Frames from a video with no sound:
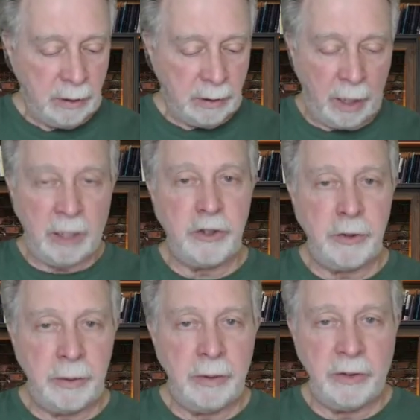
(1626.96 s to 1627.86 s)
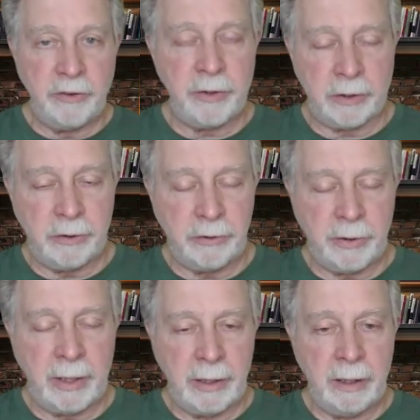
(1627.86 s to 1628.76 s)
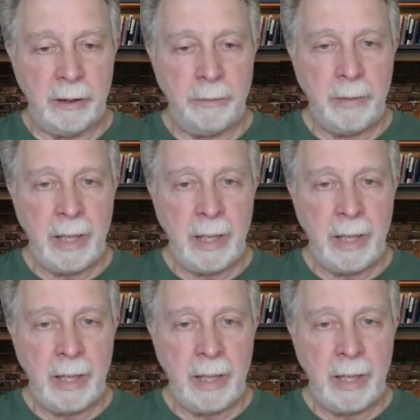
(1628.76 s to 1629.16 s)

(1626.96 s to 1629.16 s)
college instructors right now.